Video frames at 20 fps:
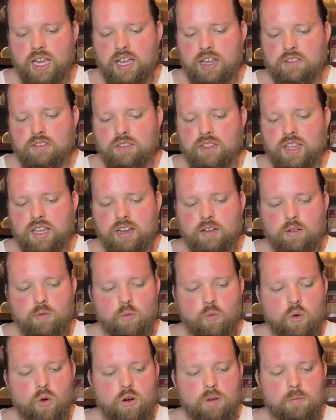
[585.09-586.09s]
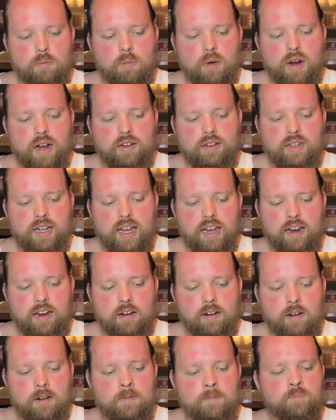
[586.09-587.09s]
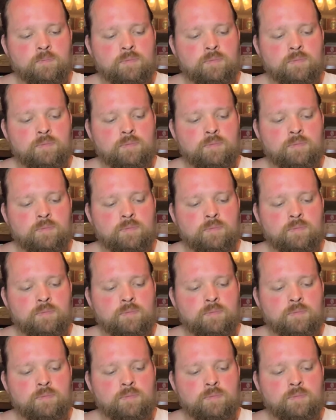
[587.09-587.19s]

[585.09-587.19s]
and thick, warm brown hair